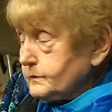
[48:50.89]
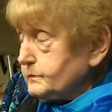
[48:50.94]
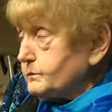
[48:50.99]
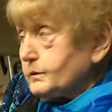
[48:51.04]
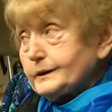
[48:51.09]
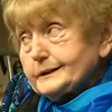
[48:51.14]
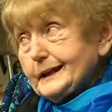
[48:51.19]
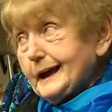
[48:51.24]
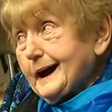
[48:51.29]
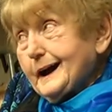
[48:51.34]

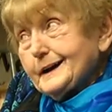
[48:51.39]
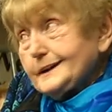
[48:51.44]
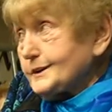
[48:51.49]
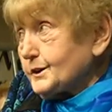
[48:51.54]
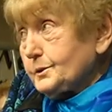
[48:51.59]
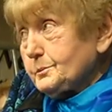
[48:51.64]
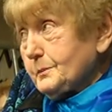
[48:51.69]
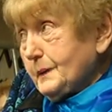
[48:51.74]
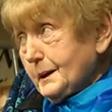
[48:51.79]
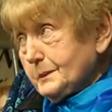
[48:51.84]
But I
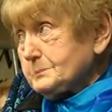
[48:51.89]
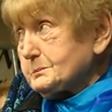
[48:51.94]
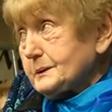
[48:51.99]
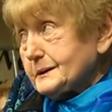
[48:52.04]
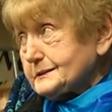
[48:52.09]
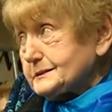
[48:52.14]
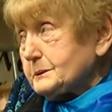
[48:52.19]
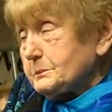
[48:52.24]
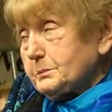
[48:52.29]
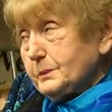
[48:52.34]

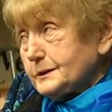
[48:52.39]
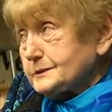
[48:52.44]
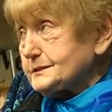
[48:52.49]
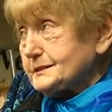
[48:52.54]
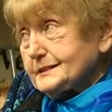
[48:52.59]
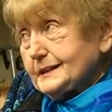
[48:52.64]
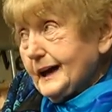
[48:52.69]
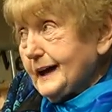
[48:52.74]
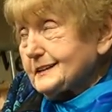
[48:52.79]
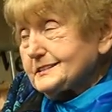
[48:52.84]
remembered
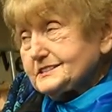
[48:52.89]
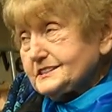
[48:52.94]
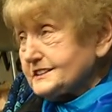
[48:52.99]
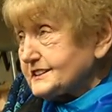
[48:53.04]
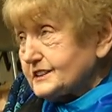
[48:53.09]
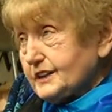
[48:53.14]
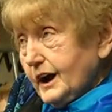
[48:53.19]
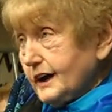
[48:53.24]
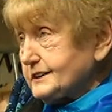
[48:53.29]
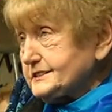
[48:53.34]
about Nazi
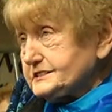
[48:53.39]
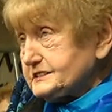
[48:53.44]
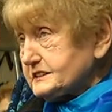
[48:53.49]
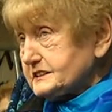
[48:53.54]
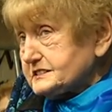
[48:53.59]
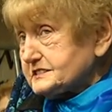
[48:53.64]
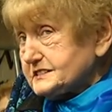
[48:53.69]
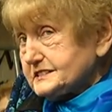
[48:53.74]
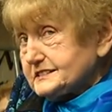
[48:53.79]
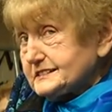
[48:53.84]

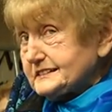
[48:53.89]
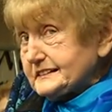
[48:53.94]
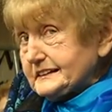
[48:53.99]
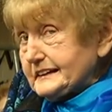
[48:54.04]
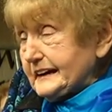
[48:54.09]
doctors